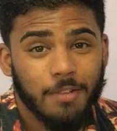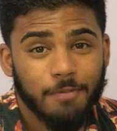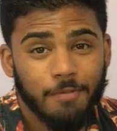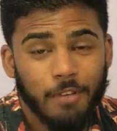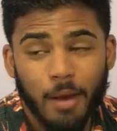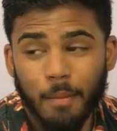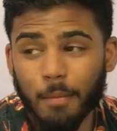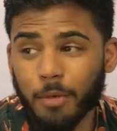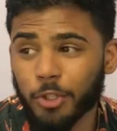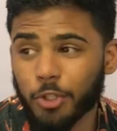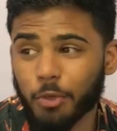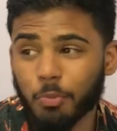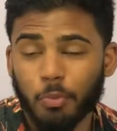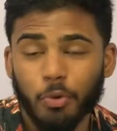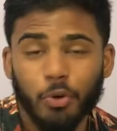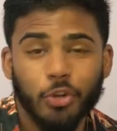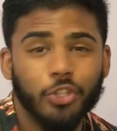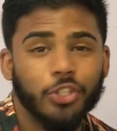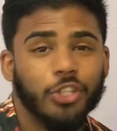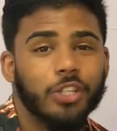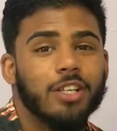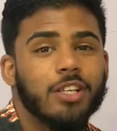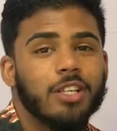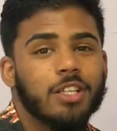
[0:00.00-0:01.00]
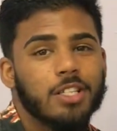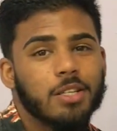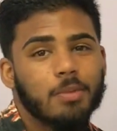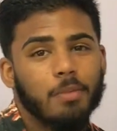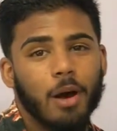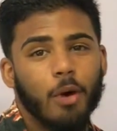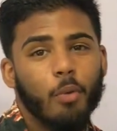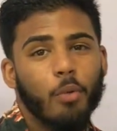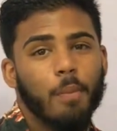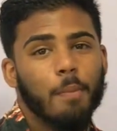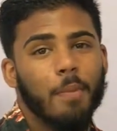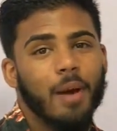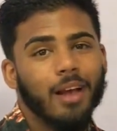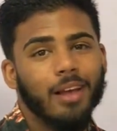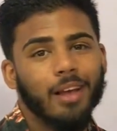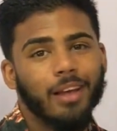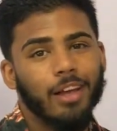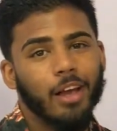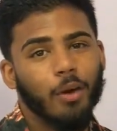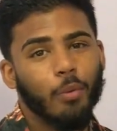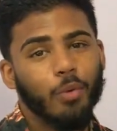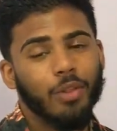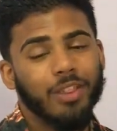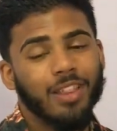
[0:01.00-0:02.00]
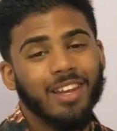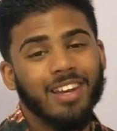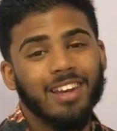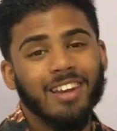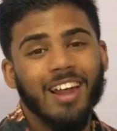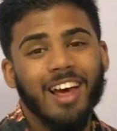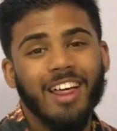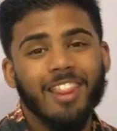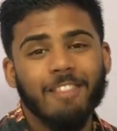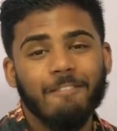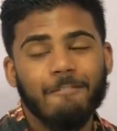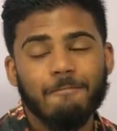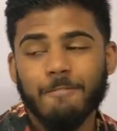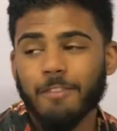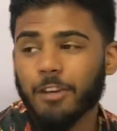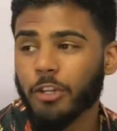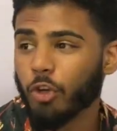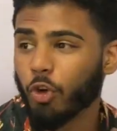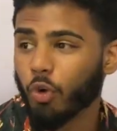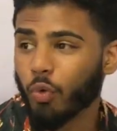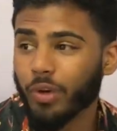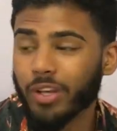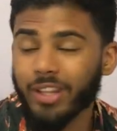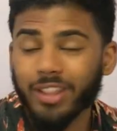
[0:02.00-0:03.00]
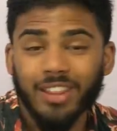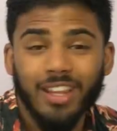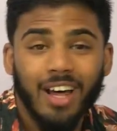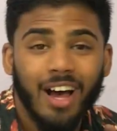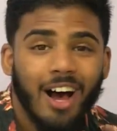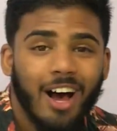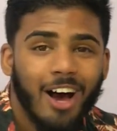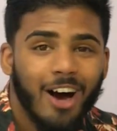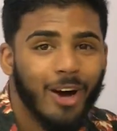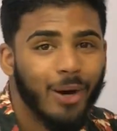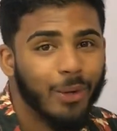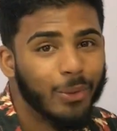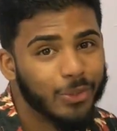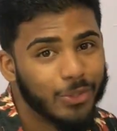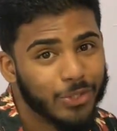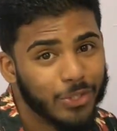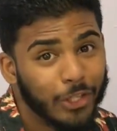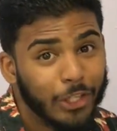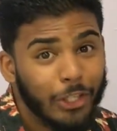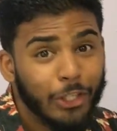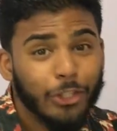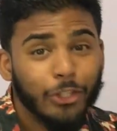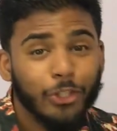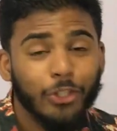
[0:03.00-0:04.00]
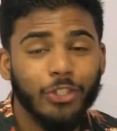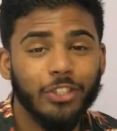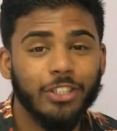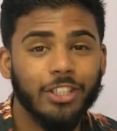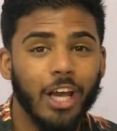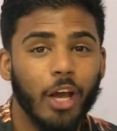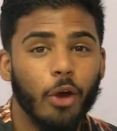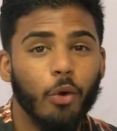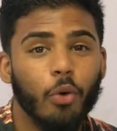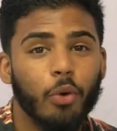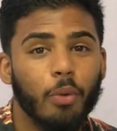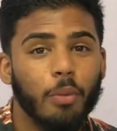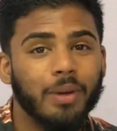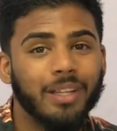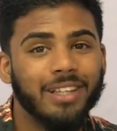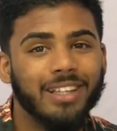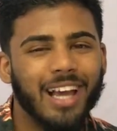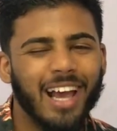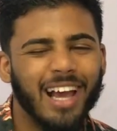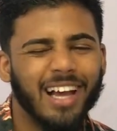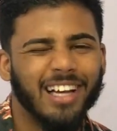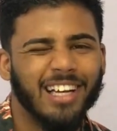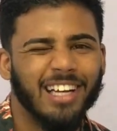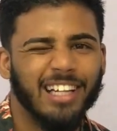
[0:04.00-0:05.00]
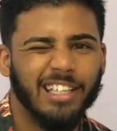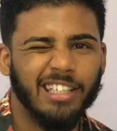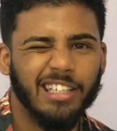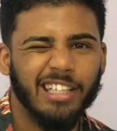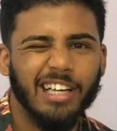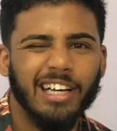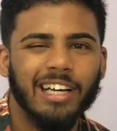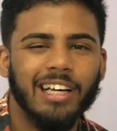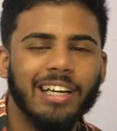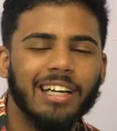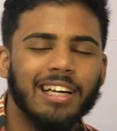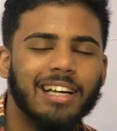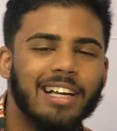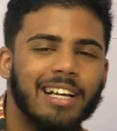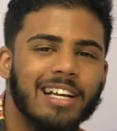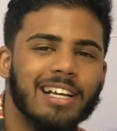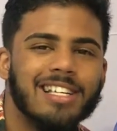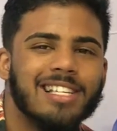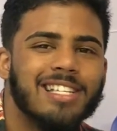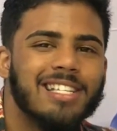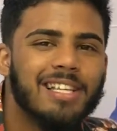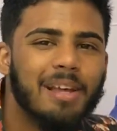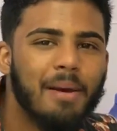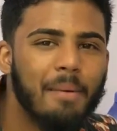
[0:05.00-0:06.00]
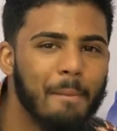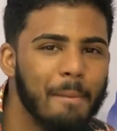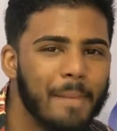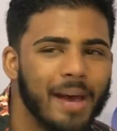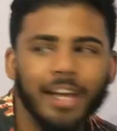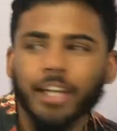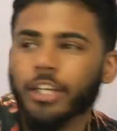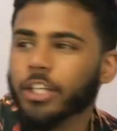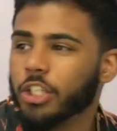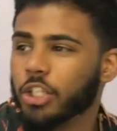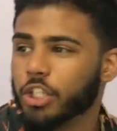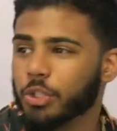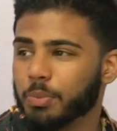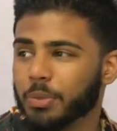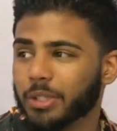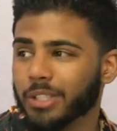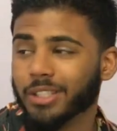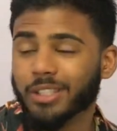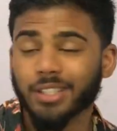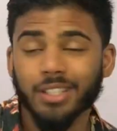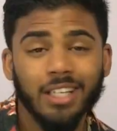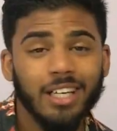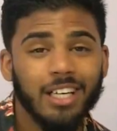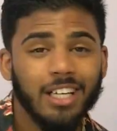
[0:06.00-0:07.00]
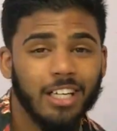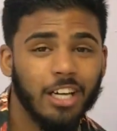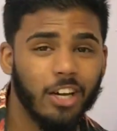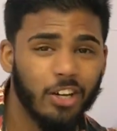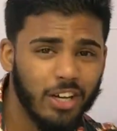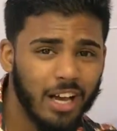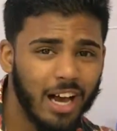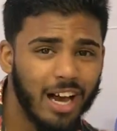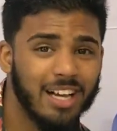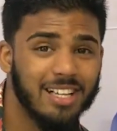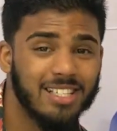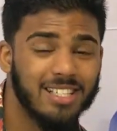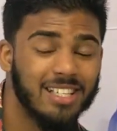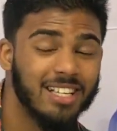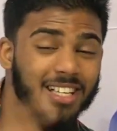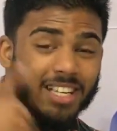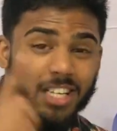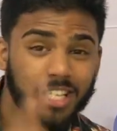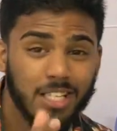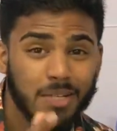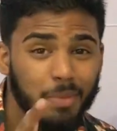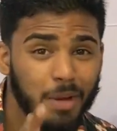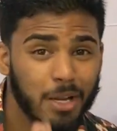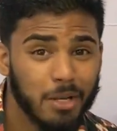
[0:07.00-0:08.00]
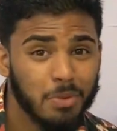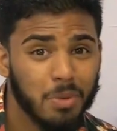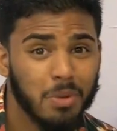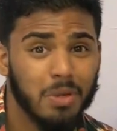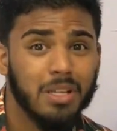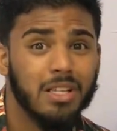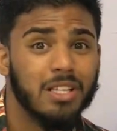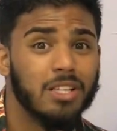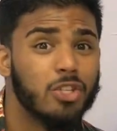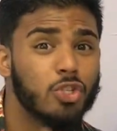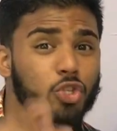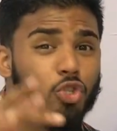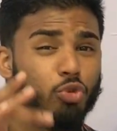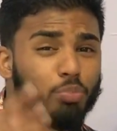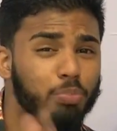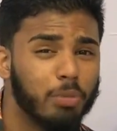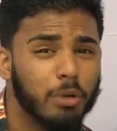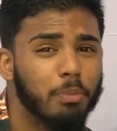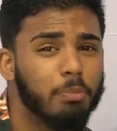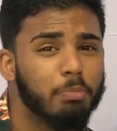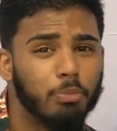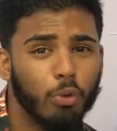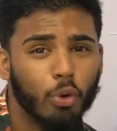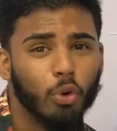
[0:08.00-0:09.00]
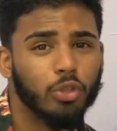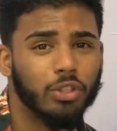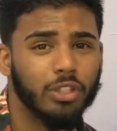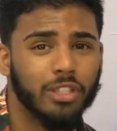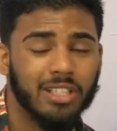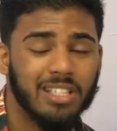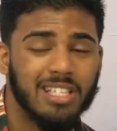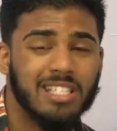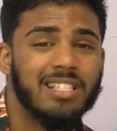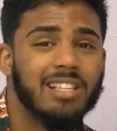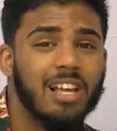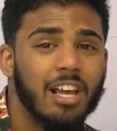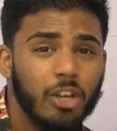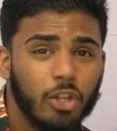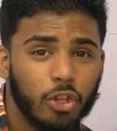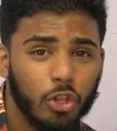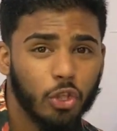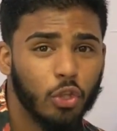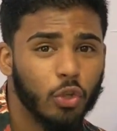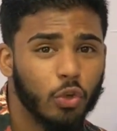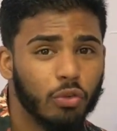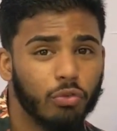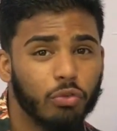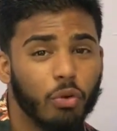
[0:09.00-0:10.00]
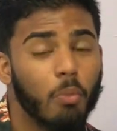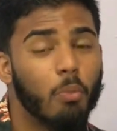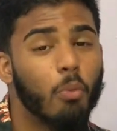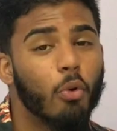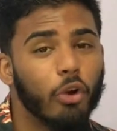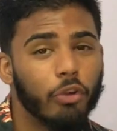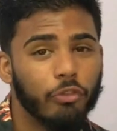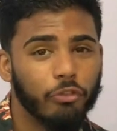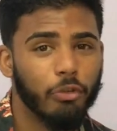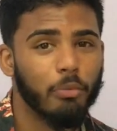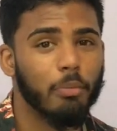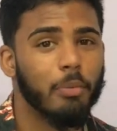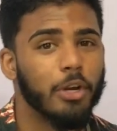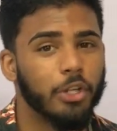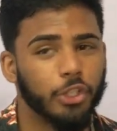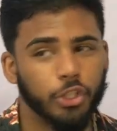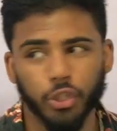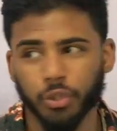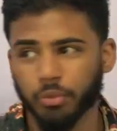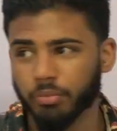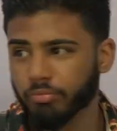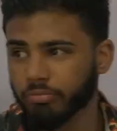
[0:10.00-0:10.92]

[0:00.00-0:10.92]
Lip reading: fam, it's your boy Kisman back again with another video in your house. Today we'll be tackling risk management. Now guys, risk management is super important. Stay tuned for more information.